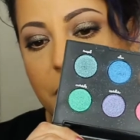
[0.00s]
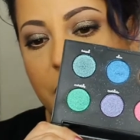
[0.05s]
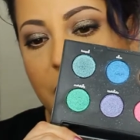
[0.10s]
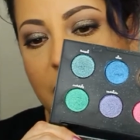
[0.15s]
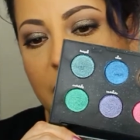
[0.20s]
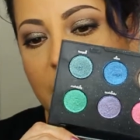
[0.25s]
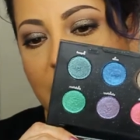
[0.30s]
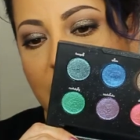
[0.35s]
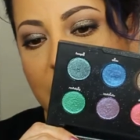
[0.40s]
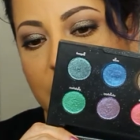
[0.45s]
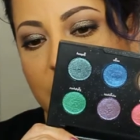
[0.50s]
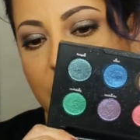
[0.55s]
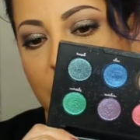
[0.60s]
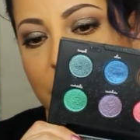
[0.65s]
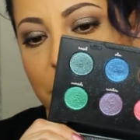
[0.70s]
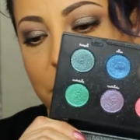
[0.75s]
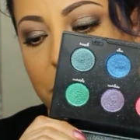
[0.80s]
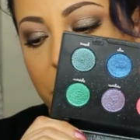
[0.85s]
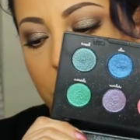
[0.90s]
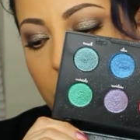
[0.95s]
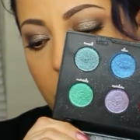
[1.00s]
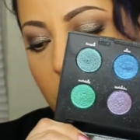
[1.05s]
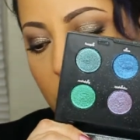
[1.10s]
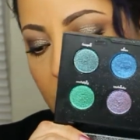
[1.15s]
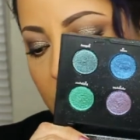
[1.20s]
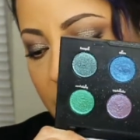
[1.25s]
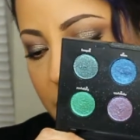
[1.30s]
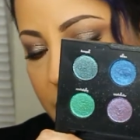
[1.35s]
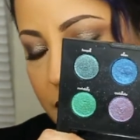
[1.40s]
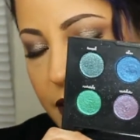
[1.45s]
again, if
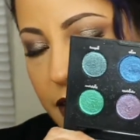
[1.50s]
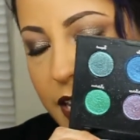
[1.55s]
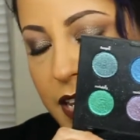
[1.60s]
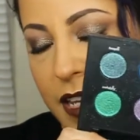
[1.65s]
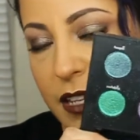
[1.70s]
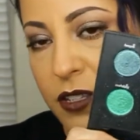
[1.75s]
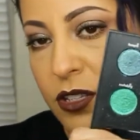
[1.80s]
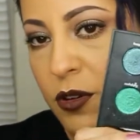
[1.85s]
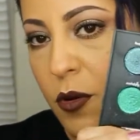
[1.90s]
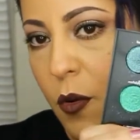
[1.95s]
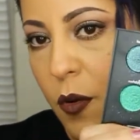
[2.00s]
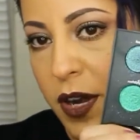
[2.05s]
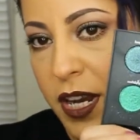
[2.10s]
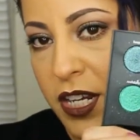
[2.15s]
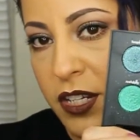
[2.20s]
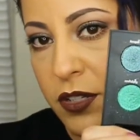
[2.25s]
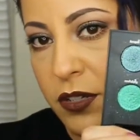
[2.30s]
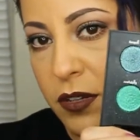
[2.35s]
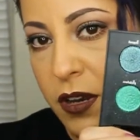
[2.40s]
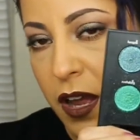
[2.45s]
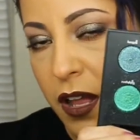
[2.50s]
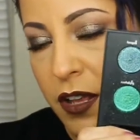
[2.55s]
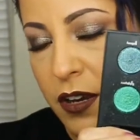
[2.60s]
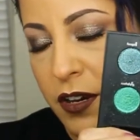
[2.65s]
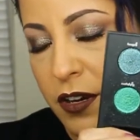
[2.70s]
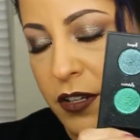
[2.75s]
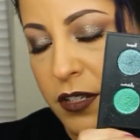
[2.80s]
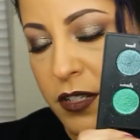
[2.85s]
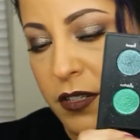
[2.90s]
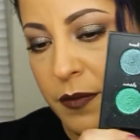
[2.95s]
one is
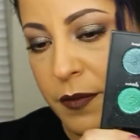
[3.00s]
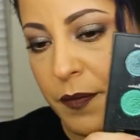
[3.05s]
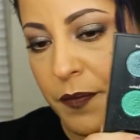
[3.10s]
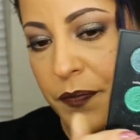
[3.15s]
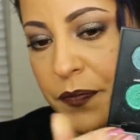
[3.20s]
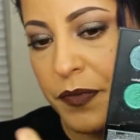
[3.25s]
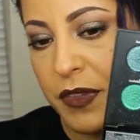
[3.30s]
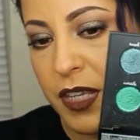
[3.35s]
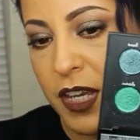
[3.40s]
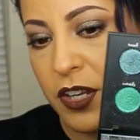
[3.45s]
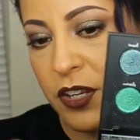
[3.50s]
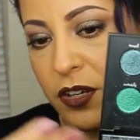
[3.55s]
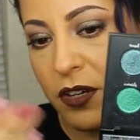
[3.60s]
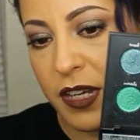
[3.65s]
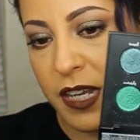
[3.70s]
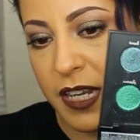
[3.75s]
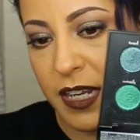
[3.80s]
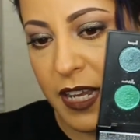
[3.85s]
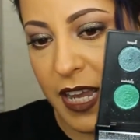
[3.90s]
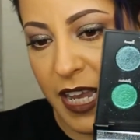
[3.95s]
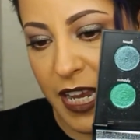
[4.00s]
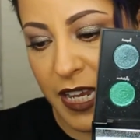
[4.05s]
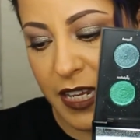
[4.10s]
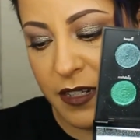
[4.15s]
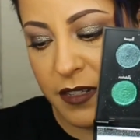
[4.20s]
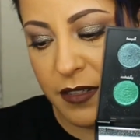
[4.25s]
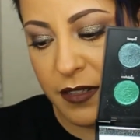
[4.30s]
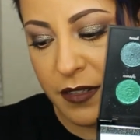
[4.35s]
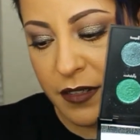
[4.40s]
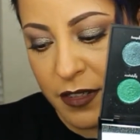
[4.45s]
$22 and you're getting
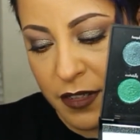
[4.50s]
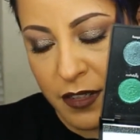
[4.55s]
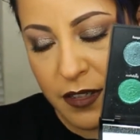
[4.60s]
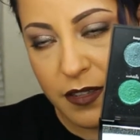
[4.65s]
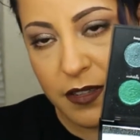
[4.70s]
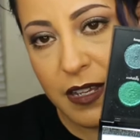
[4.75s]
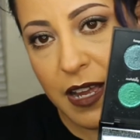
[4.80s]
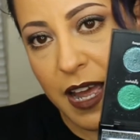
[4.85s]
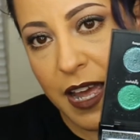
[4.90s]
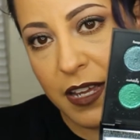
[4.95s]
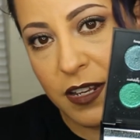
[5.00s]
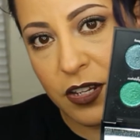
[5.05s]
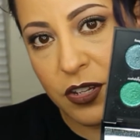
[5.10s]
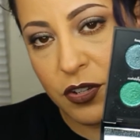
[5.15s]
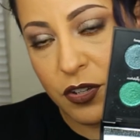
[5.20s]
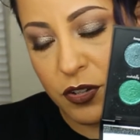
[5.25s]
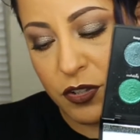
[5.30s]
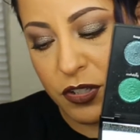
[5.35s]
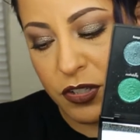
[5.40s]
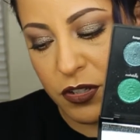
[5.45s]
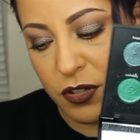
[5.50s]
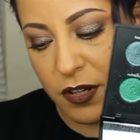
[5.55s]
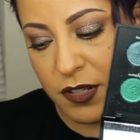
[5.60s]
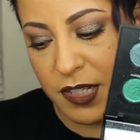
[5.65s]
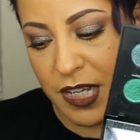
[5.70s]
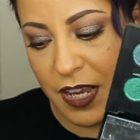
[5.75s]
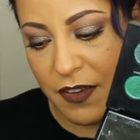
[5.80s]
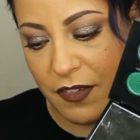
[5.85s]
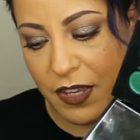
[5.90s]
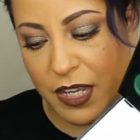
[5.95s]
8, then you're
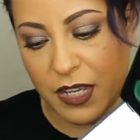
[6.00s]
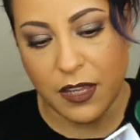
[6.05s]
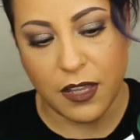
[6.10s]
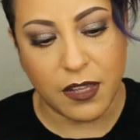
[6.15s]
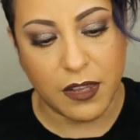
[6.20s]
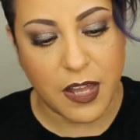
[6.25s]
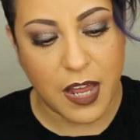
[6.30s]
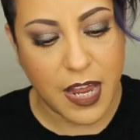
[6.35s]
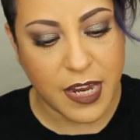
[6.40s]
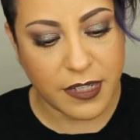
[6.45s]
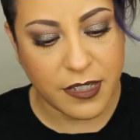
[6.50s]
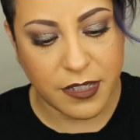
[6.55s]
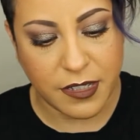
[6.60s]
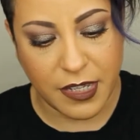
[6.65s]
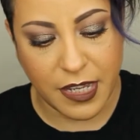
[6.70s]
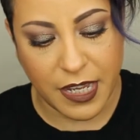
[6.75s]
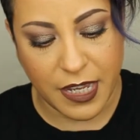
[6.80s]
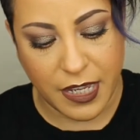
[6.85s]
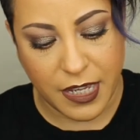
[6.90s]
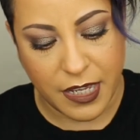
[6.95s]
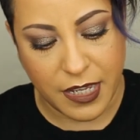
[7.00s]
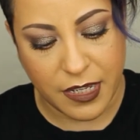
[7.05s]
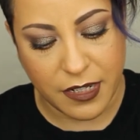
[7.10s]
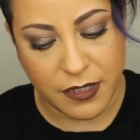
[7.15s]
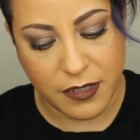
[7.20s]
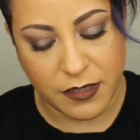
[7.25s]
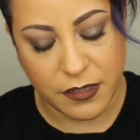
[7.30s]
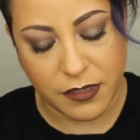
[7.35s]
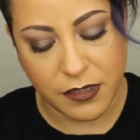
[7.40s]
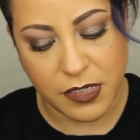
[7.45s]
saving a lot.
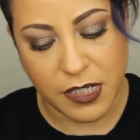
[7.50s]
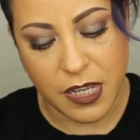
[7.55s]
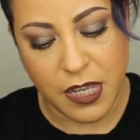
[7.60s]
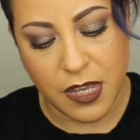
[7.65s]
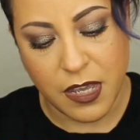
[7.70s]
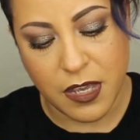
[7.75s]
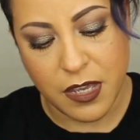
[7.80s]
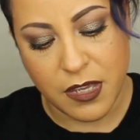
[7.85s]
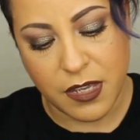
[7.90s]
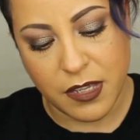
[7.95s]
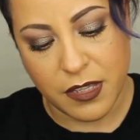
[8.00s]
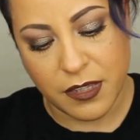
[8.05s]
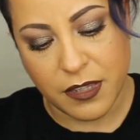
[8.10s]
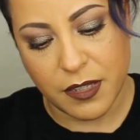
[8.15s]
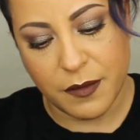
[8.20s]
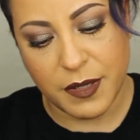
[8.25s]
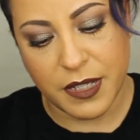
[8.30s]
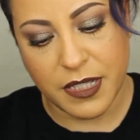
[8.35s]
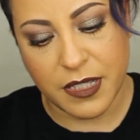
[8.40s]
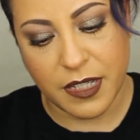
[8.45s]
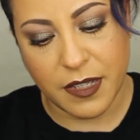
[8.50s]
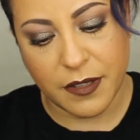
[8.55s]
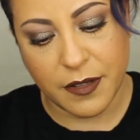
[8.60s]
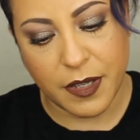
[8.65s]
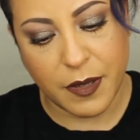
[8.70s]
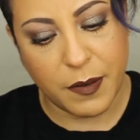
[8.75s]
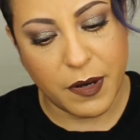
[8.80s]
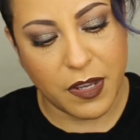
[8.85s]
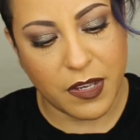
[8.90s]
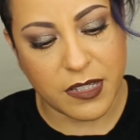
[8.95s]
And let me see,
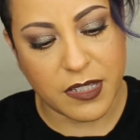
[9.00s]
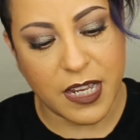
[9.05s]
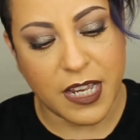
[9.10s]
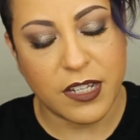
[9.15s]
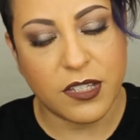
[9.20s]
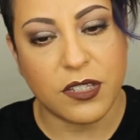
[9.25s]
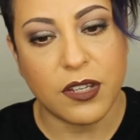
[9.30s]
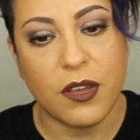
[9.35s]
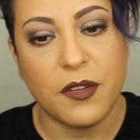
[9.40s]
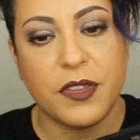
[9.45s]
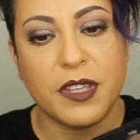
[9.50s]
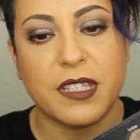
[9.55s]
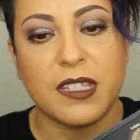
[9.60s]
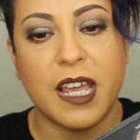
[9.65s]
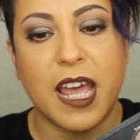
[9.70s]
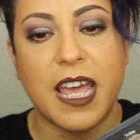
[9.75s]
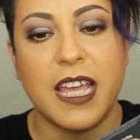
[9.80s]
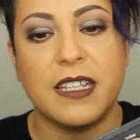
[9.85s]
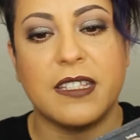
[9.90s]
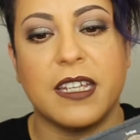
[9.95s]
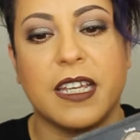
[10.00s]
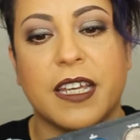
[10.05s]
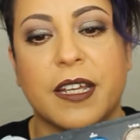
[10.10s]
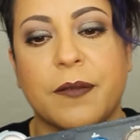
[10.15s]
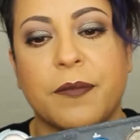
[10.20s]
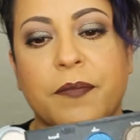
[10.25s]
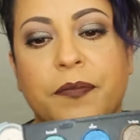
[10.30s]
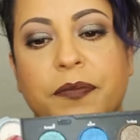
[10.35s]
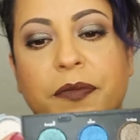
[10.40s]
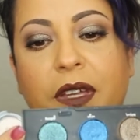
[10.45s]
compare the size. So the
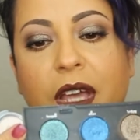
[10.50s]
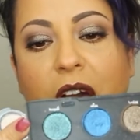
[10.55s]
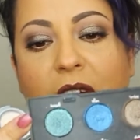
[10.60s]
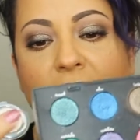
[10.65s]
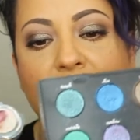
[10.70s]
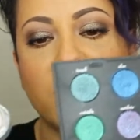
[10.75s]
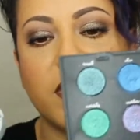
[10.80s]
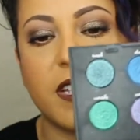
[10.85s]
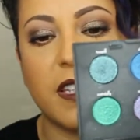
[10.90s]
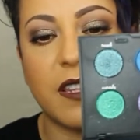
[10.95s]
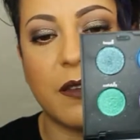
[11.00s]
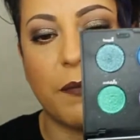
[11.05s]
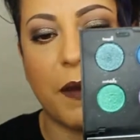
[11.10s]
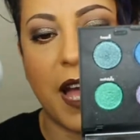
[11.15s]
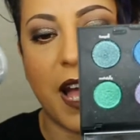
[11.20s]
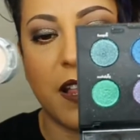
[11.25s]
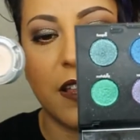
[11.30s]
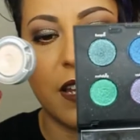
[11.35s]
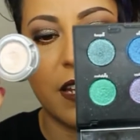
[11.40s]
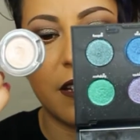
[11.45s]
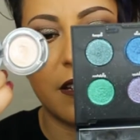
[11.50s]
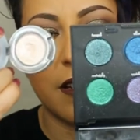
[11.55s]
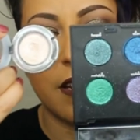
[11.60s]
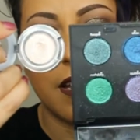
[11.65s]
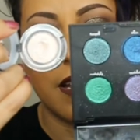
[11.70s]
sizing, obviously the palette,